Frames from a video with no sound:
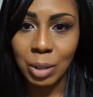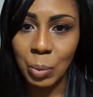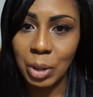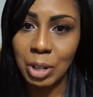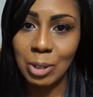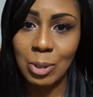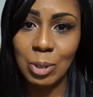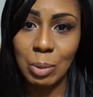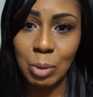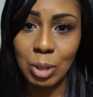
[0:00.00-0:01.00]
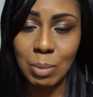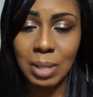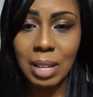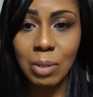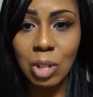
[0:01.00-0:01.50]
and we're going to do some
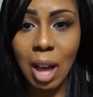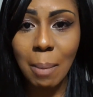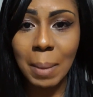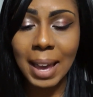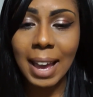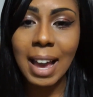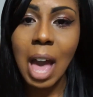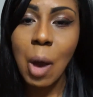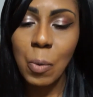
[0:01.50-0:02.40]
Christmas Eve shopping.